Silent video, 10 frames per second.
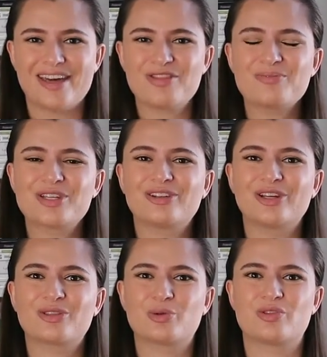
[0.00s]
get them to
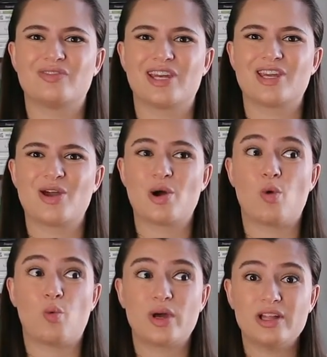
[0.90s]
click through the
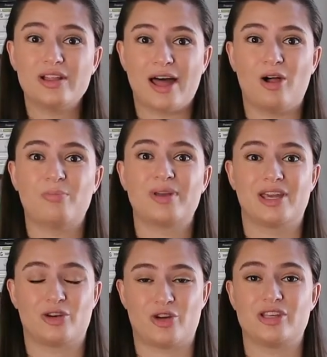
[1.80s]
video will help
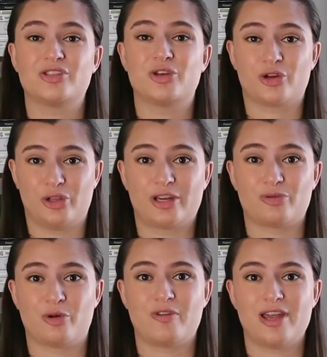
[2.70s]
increase your
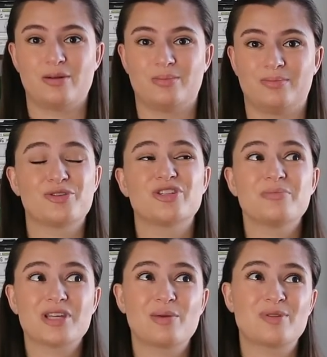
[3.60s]
click-through rate. Now,
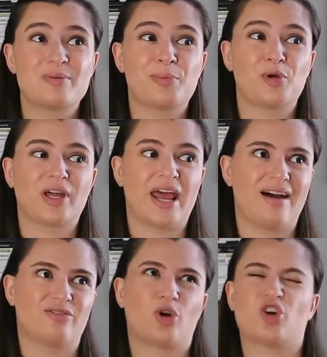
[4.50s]
sometimes people can
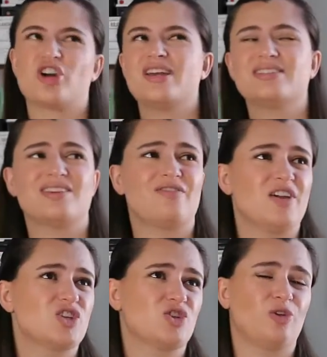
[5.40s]
have crazy
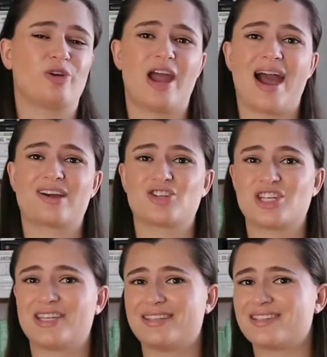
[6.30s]
facial
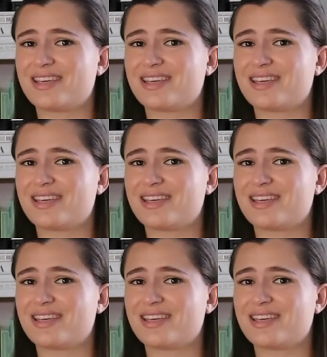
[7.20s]
reactions